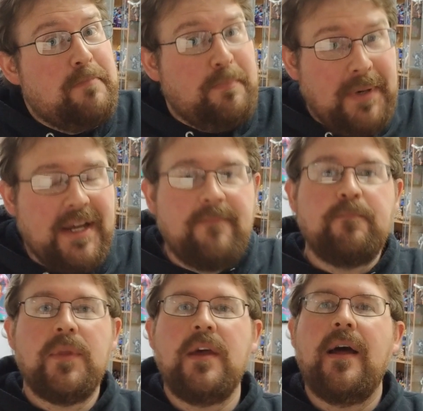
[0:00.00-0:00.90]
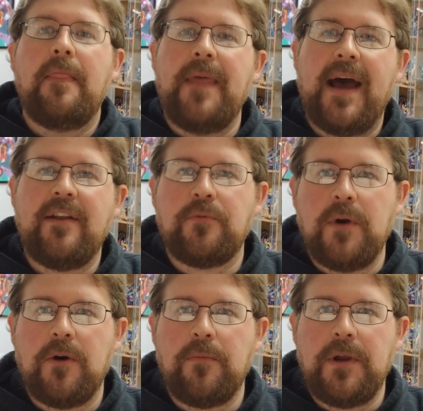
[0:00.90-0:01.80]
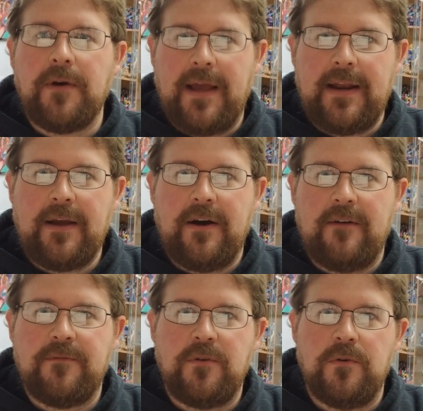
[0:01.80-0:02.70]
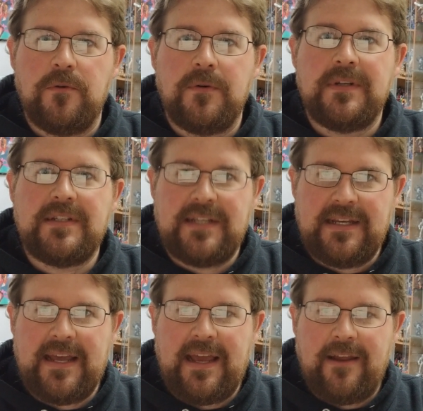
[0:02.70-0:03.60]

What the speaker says: But that is where we are heading off to today.